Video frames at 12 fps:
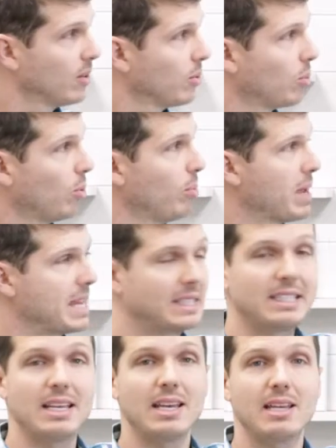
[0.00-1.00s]
We'll make
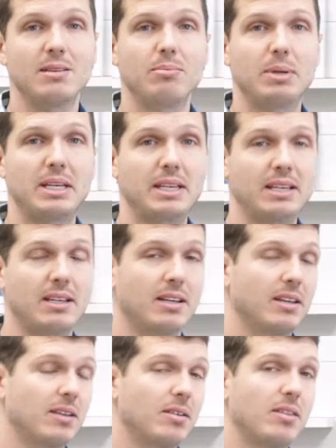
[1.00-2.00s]
10 be
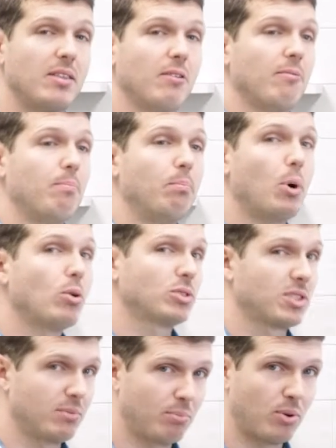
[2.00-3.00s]
the
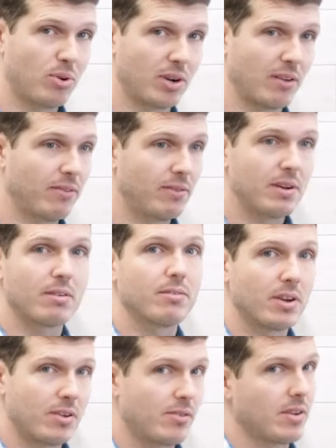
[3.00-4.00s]
most important, very,
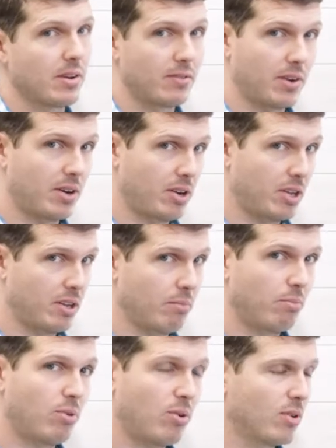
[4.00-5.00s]
very, very, very
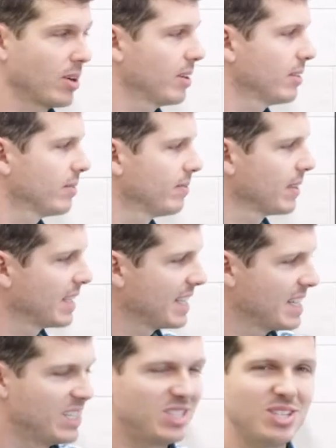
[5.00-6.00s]
important.
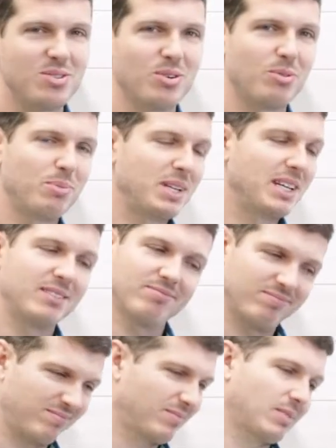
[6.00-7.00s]
And 0 being,
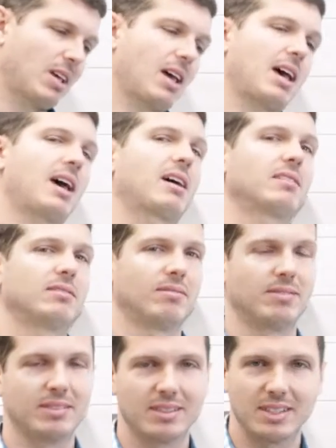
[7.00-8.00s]

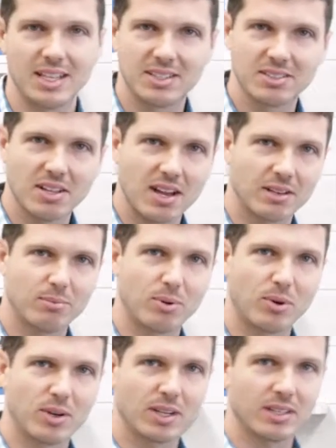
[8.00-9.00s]
it's not
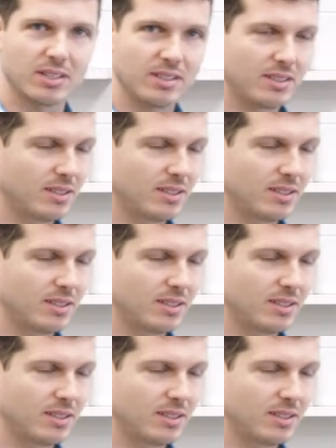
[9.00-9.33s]
important.